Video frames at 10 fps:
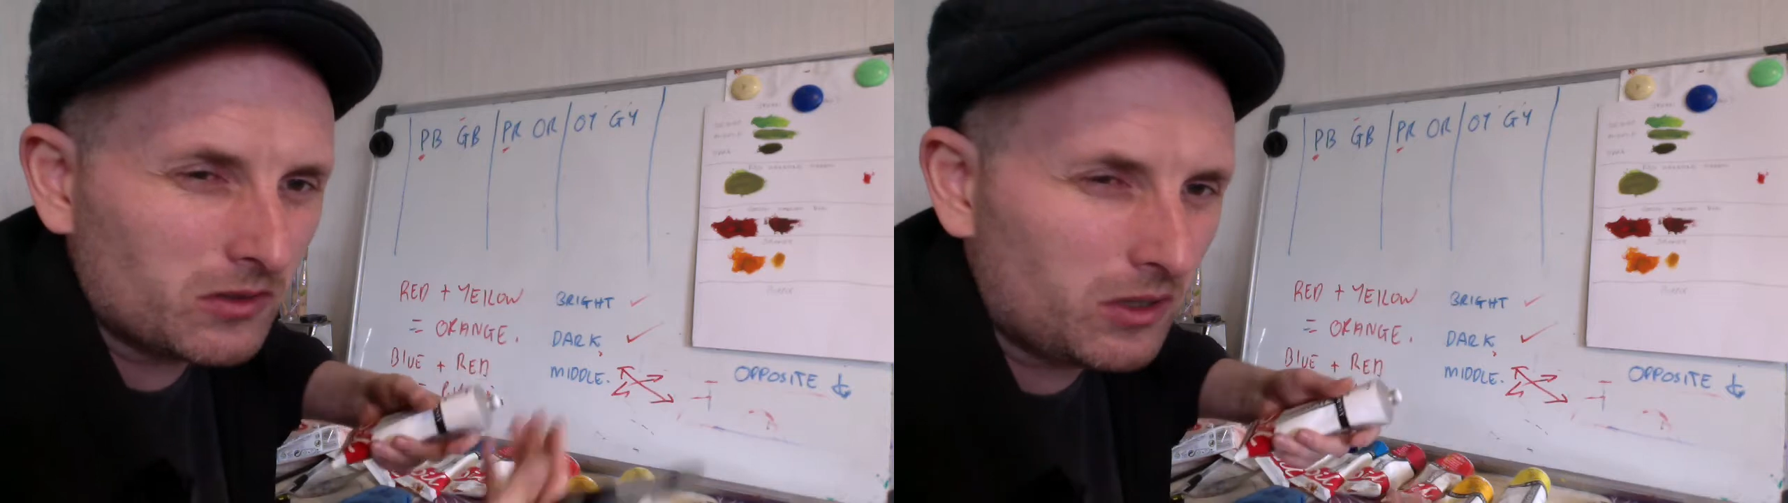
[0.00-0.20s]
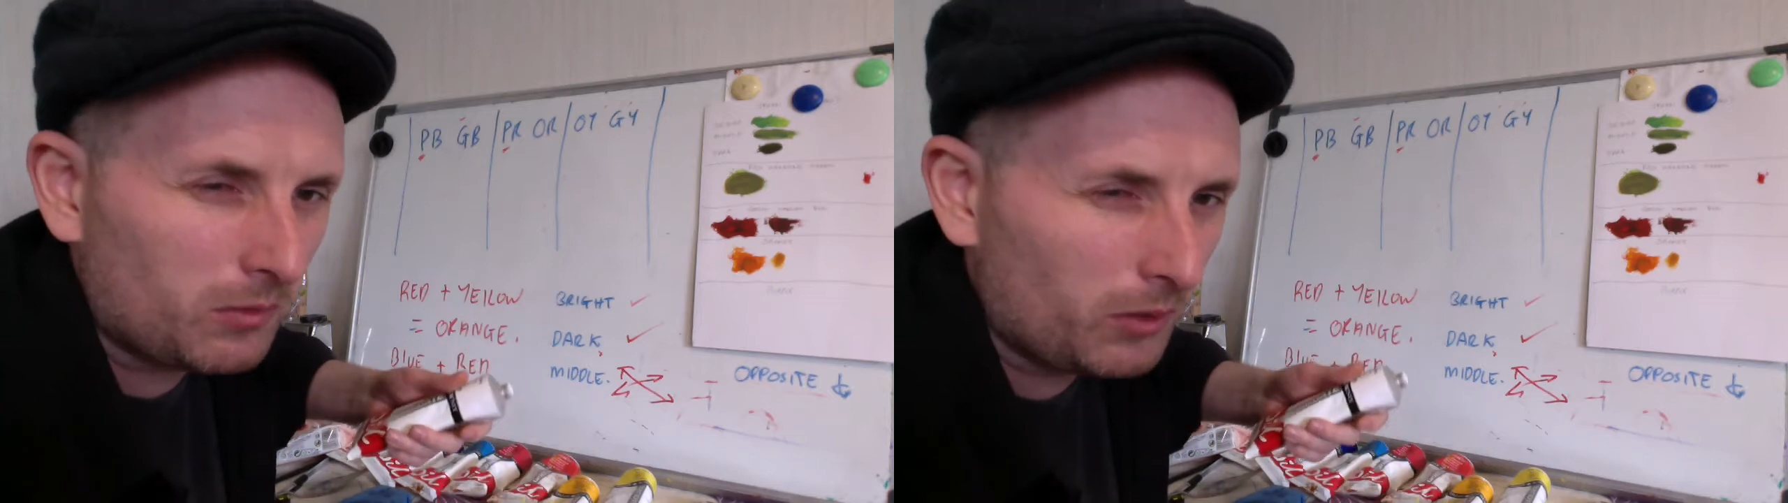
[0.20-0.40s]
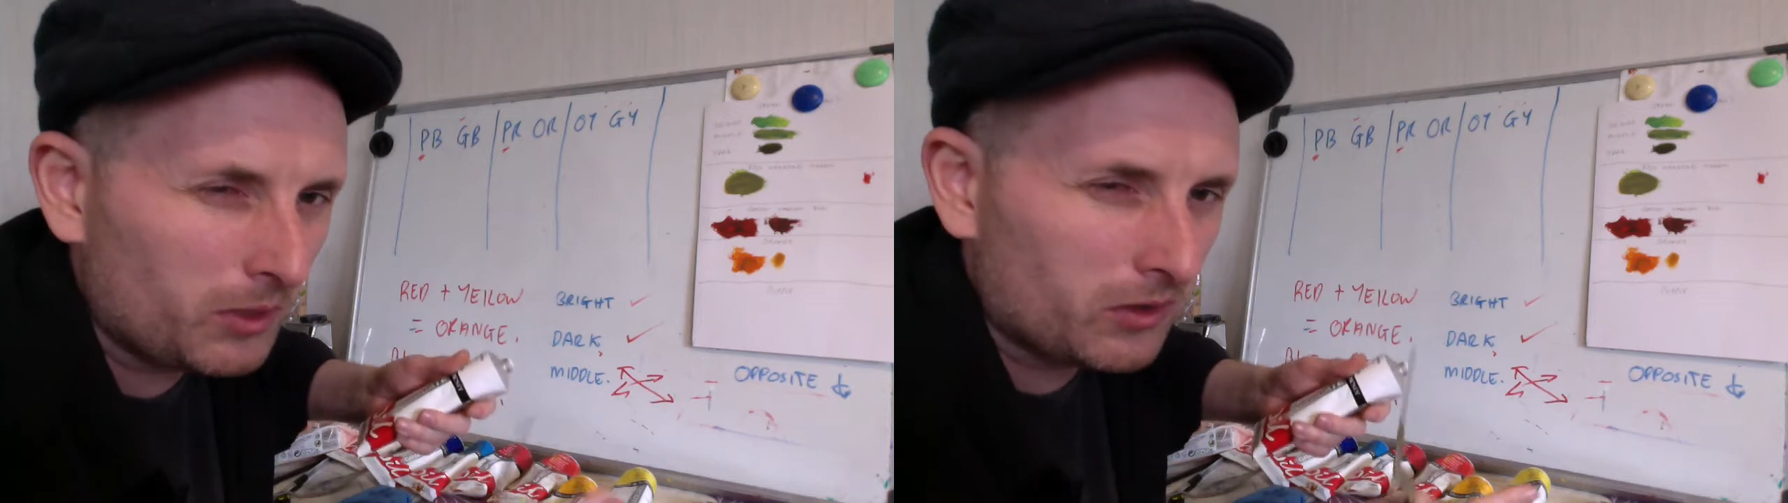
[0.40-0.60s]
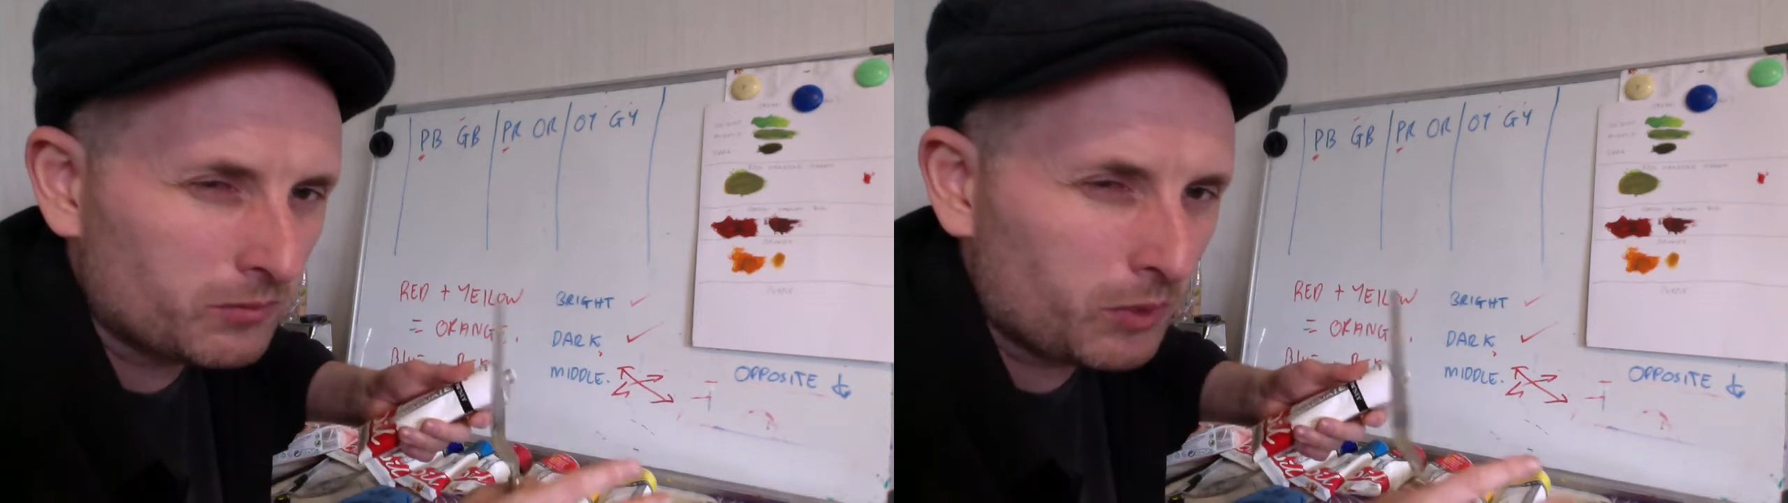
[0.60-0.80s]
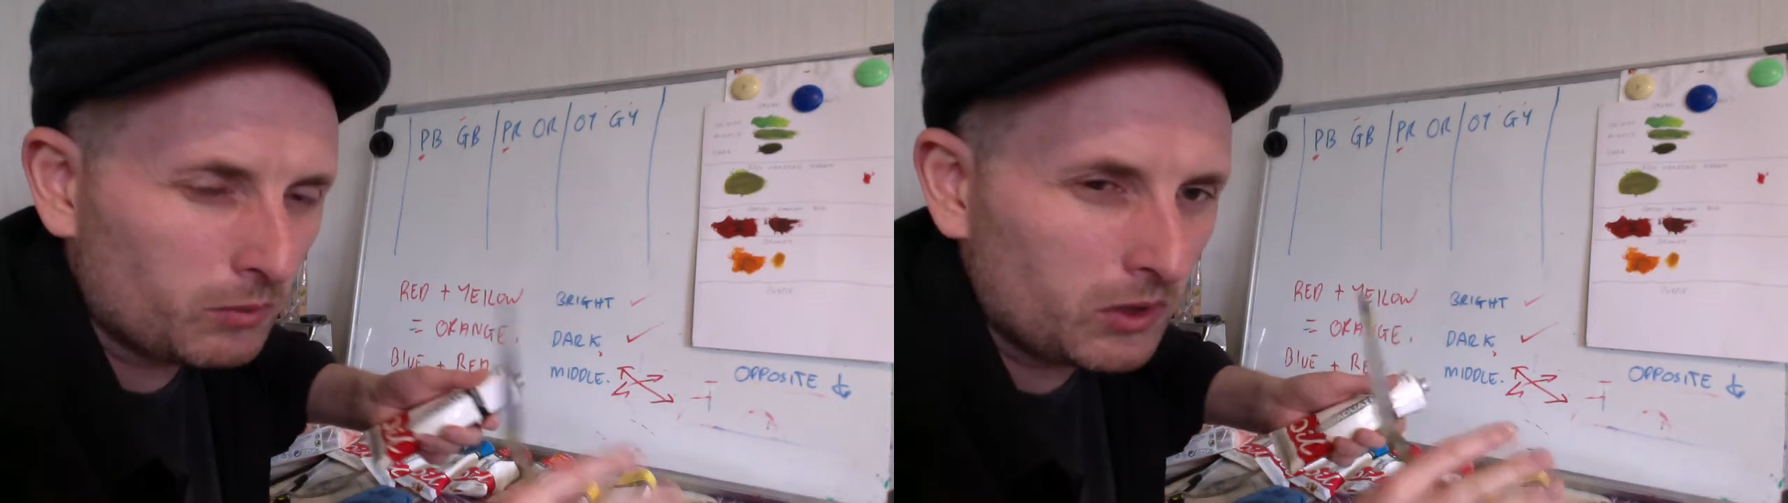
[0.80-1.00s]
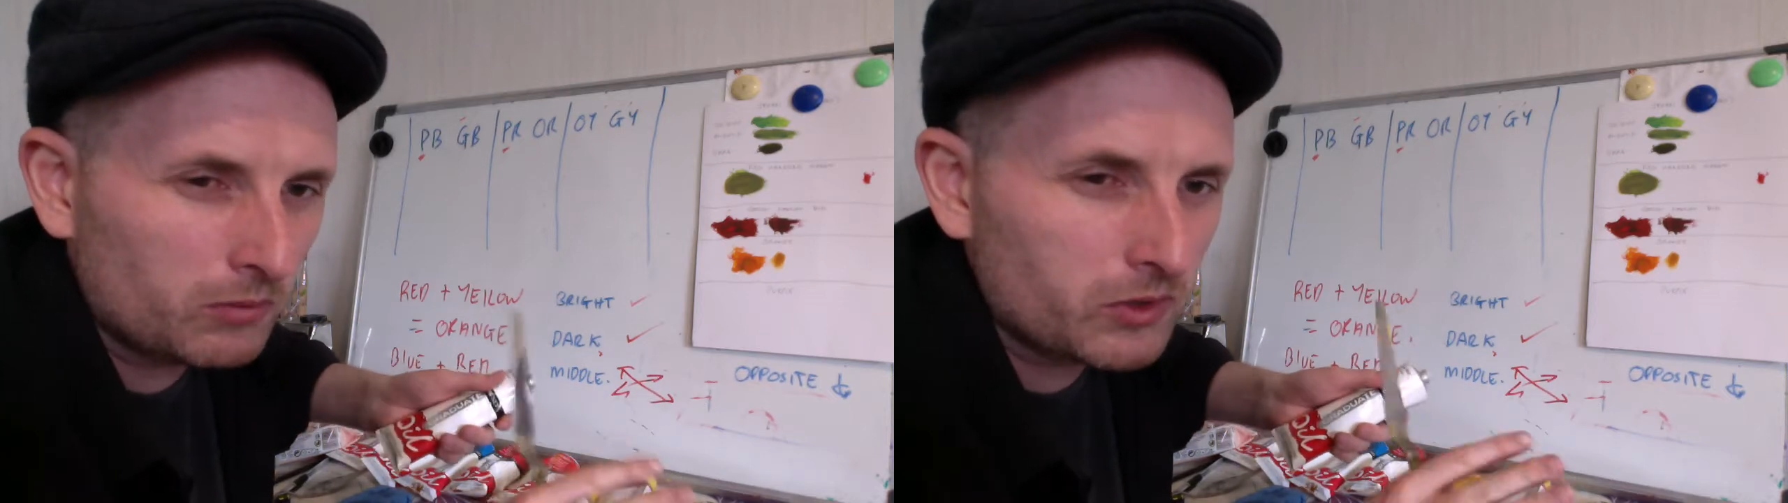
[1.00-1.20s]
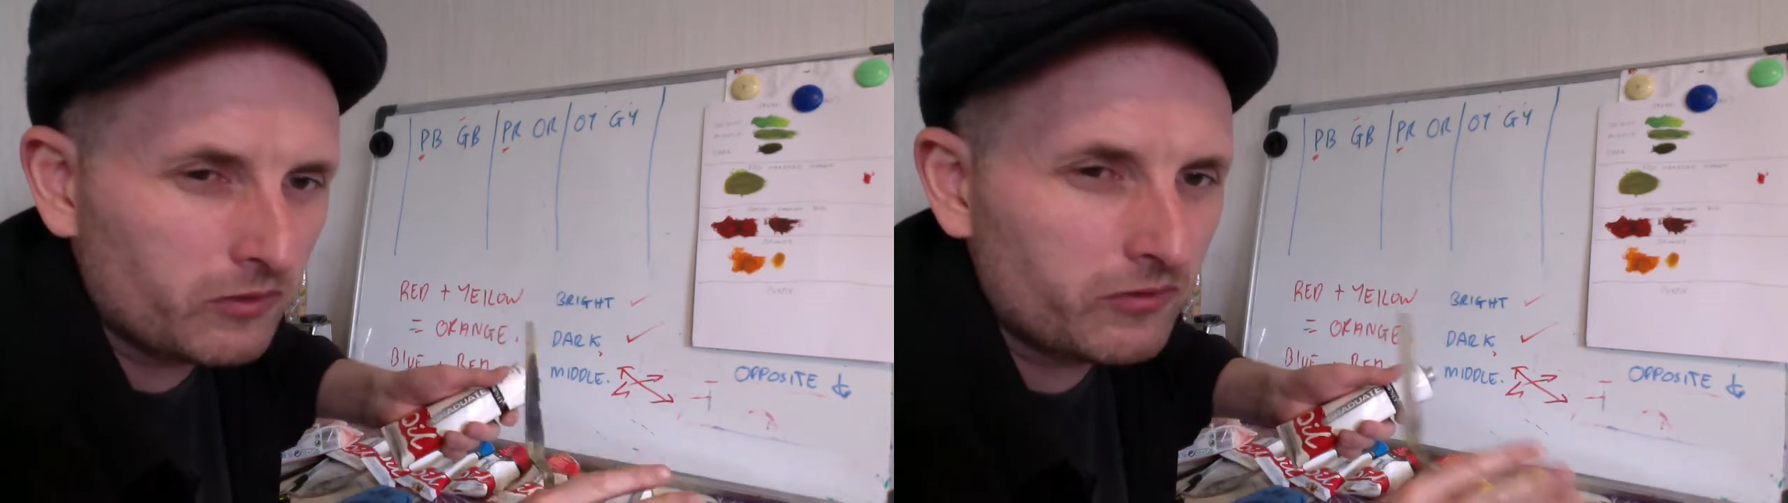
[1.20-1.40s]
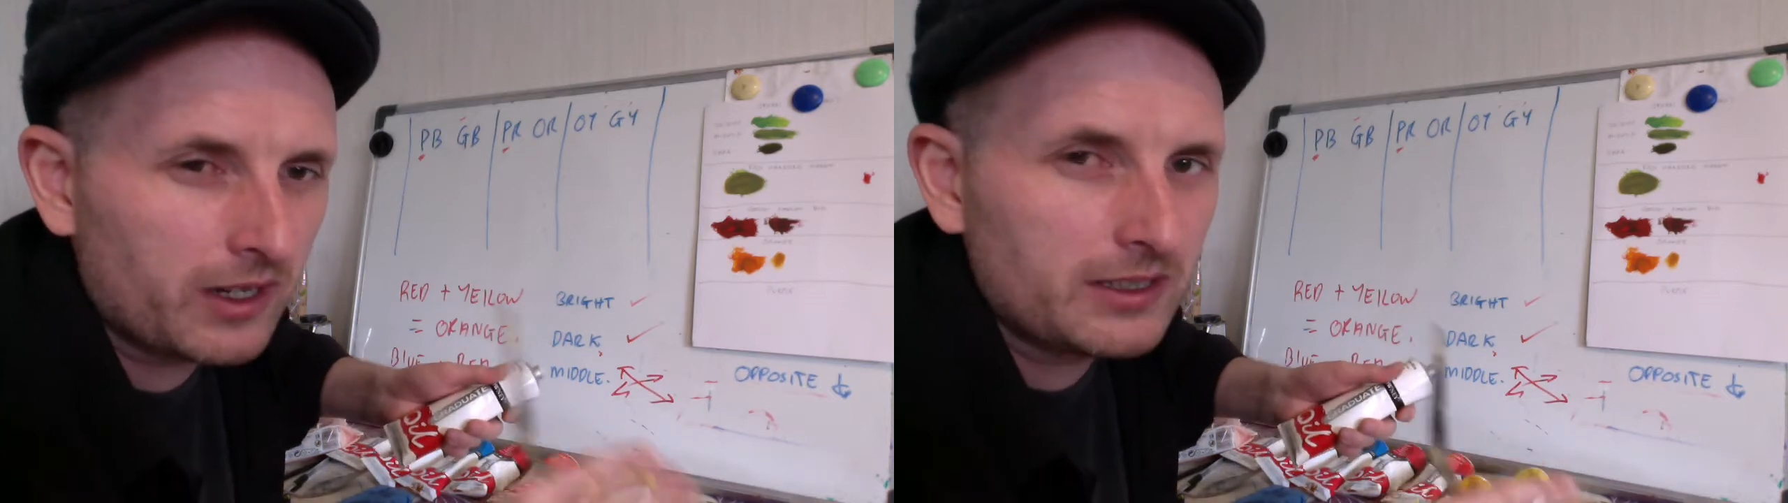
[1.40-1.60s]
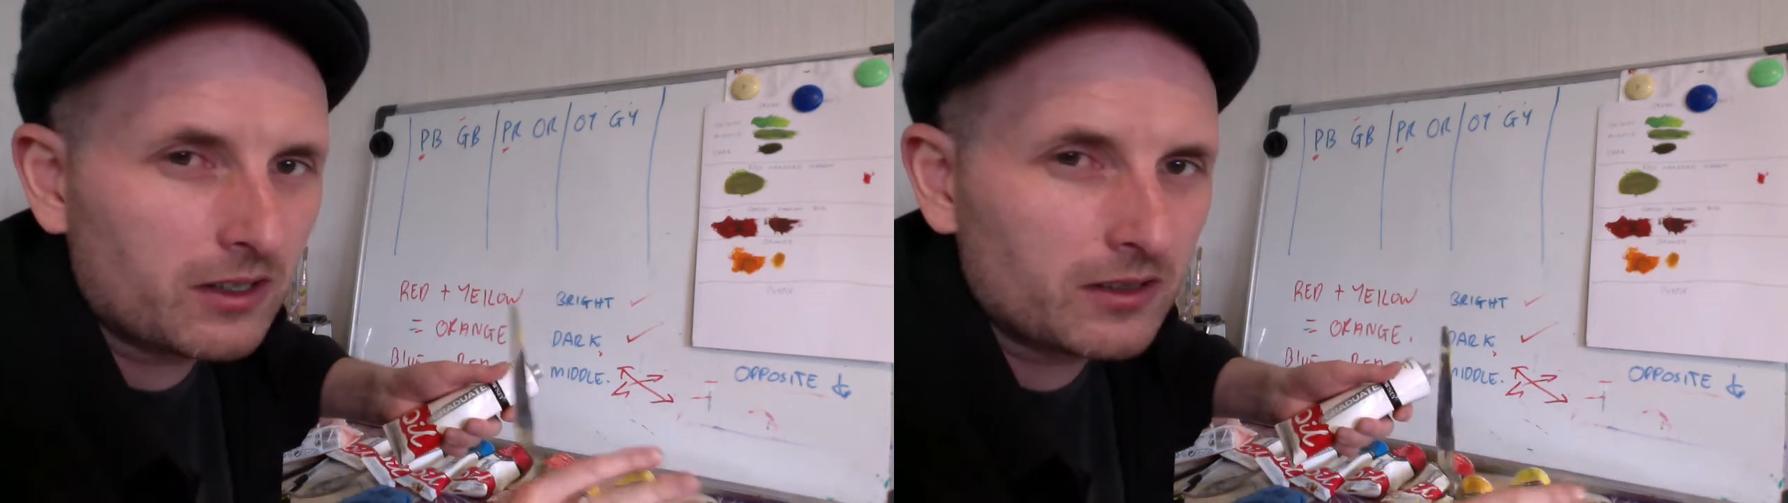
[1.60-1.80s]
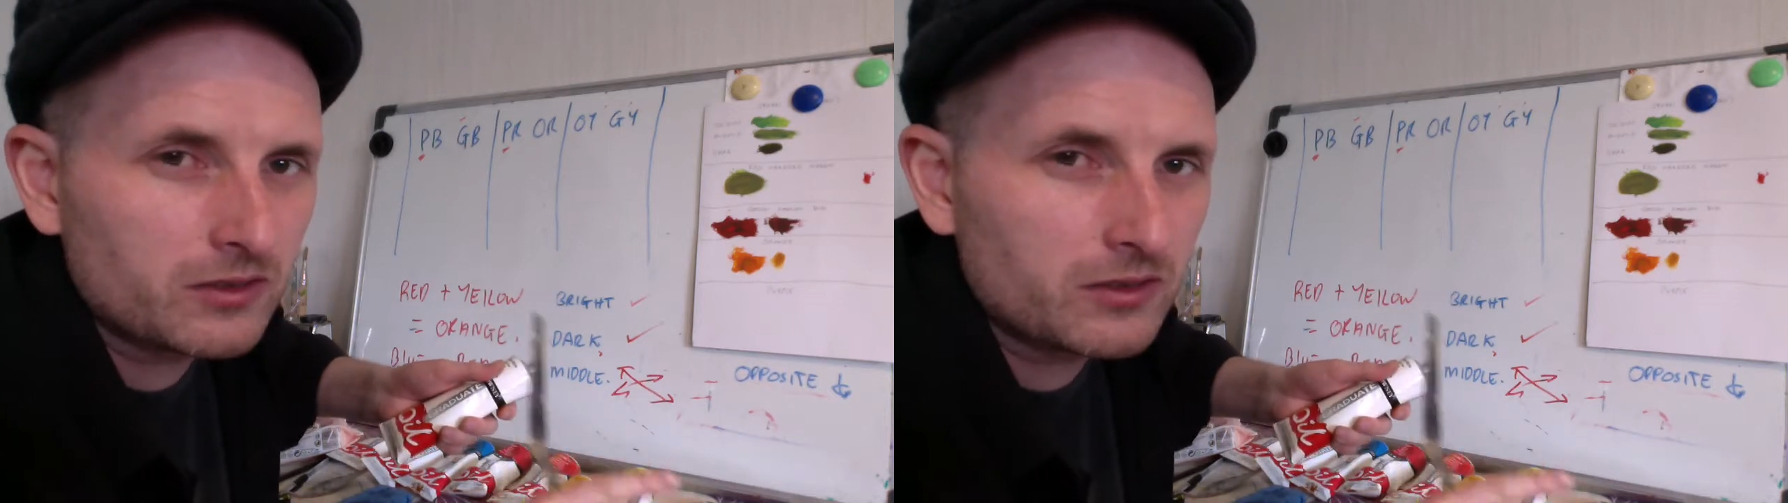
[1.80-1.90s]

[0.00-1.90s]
come out, because purple comes out very dark,